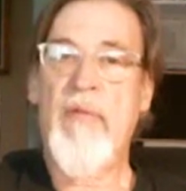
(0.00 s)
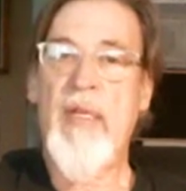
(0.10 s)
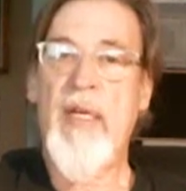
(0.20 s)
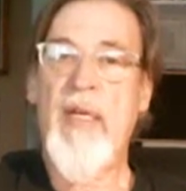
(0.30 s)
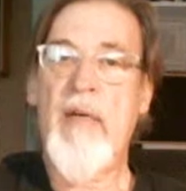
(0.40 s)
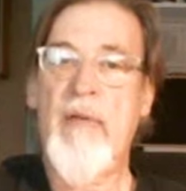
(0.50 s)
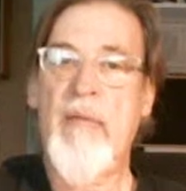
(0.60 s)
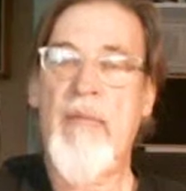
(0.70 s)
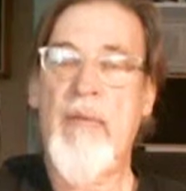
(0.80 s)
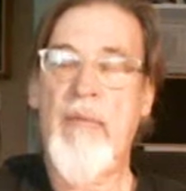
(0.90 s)
the amount
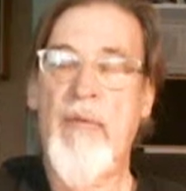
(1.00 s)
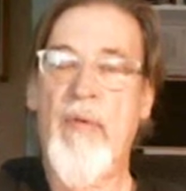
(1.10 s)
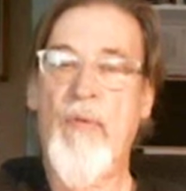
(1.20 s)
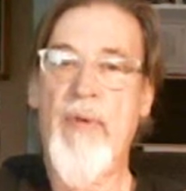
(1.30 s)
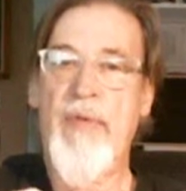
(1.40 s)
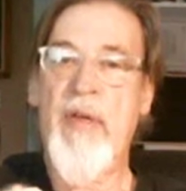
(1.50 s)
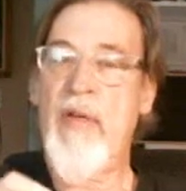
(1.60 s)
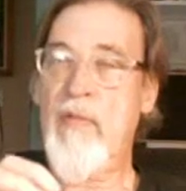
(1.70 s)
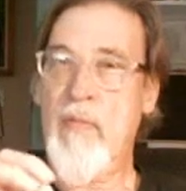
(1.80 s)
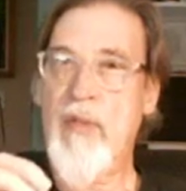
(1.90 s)
of salt,
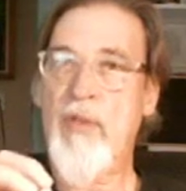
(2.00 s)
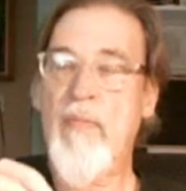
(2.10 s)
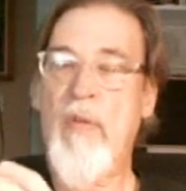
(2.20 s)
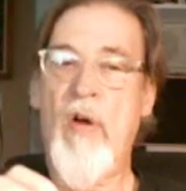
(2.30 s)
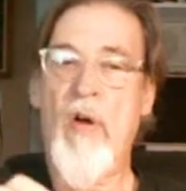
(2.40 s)
sodium chloride,